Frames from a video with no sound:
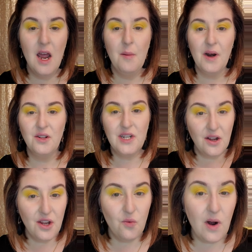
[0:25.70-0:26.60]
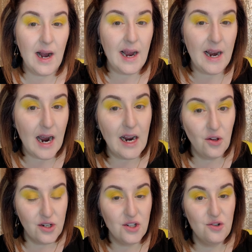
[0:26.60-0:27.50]
But I'll tell you why I
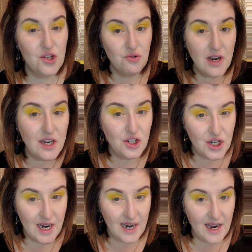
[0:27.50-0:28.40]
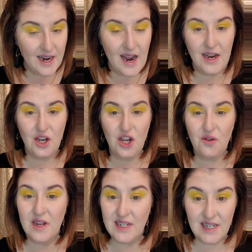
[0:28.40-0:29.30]
look so strange in it, and
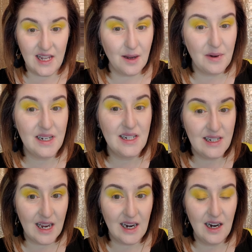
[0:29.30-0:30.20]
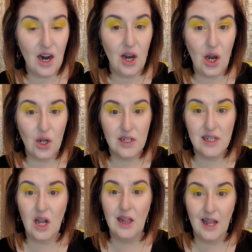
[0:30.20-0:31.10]
you can see that my skin
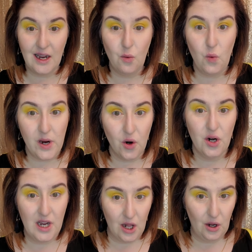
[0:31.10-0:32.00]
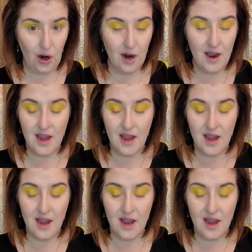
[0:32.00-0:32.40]
looks like a weird color.